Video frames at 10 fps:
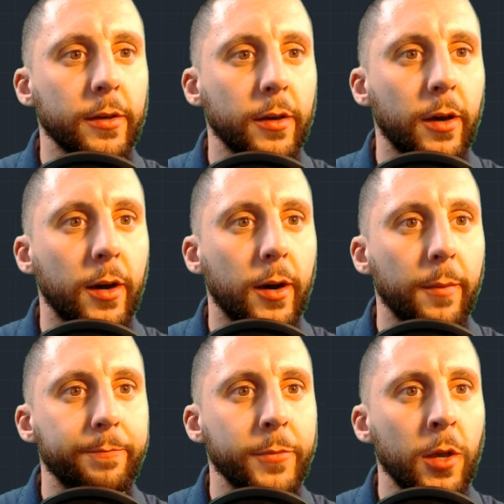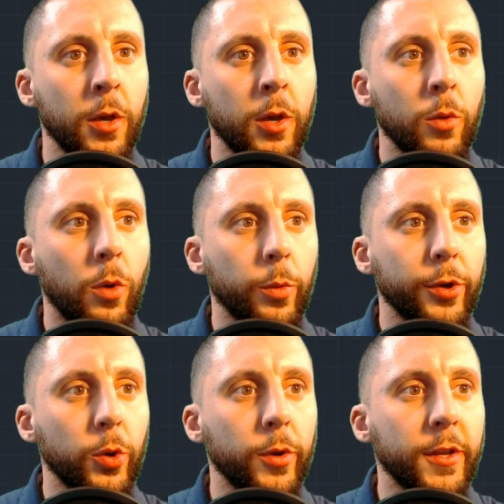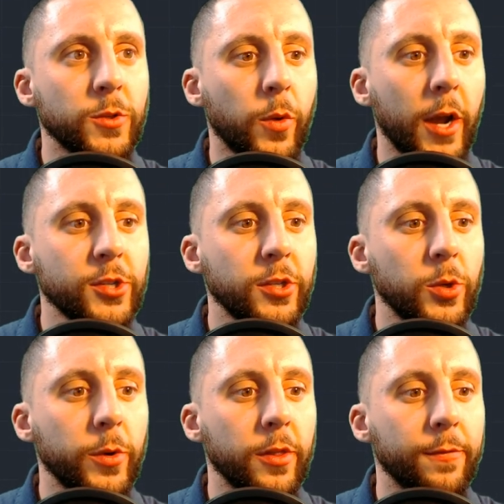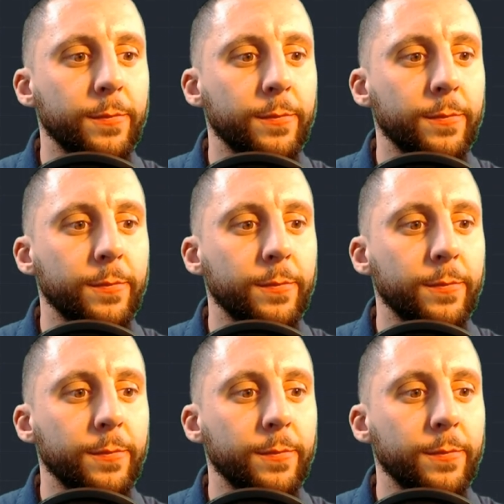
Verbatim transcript: Um, what we're doing is we're actually doing the,